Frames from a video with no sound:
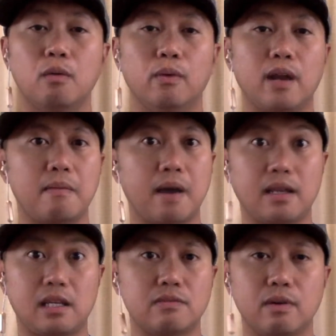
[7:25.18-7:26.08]
Would I buy
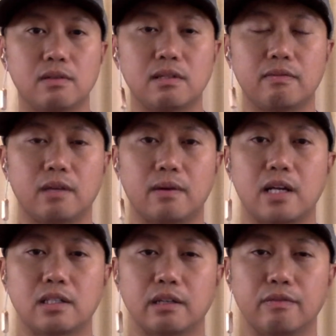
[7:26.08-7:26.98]
these phones if they were
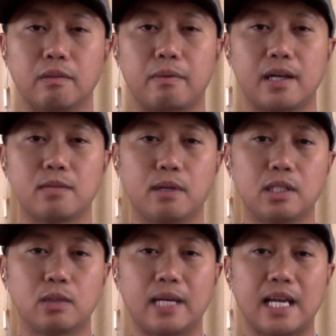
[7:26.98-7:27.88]
actually full price
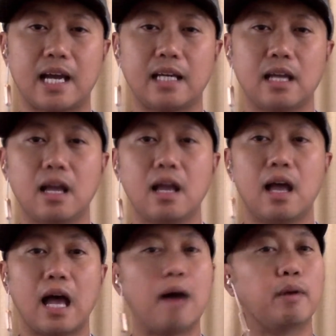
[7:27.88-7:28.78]
$129?
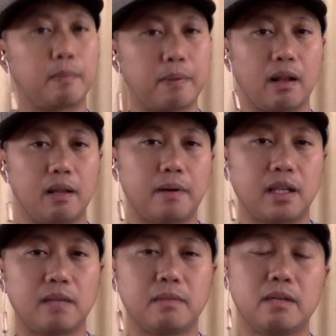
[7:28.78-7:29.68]
I would have probably bought
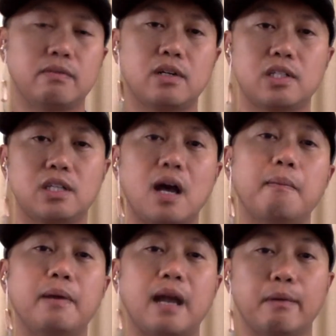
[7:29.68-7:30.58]
them, given it a
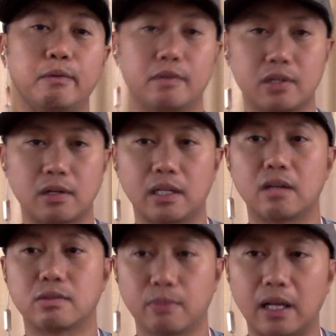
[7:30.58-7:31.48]
shot, but I would return it
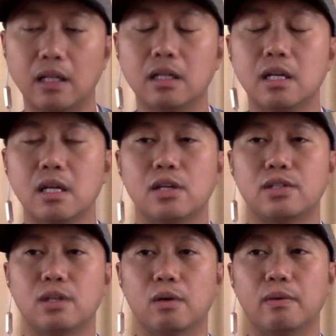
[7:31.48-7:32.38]
as well.
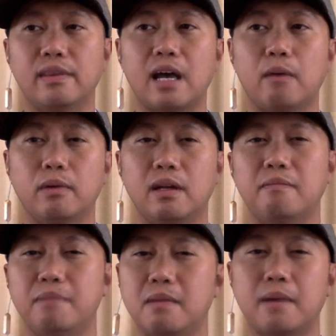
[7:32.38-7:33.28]
So that would have
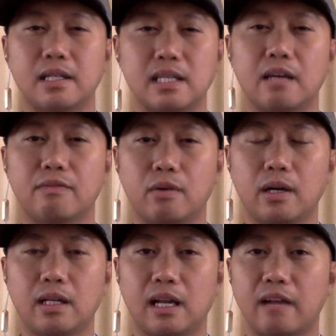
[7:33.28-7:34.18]
been my take for
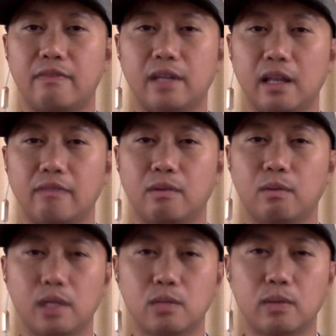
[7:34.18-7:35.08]
it. Like, I feel like for
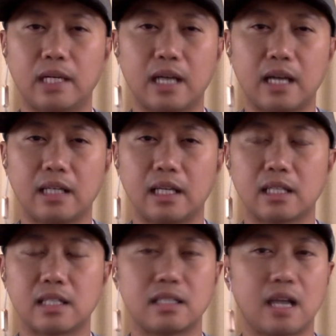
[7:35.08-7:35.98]
$129,
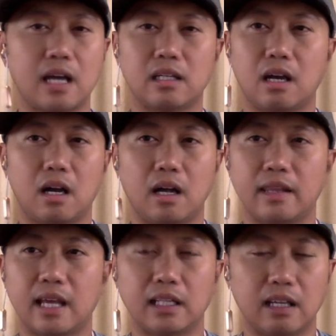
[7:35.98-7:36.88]
it's not on
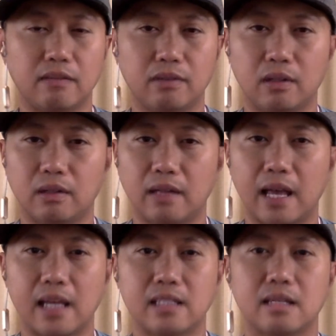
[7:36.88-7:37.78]
that level
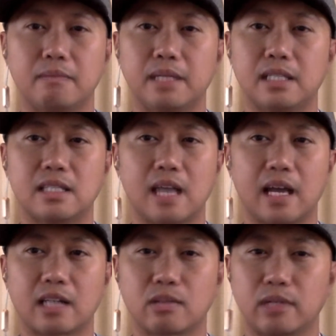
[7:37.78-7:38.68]
as a Beats
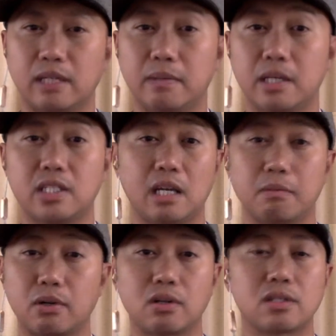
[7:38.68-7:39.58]
X or even the
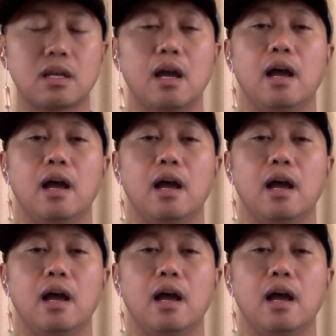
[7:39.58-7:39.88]
Jaybirds.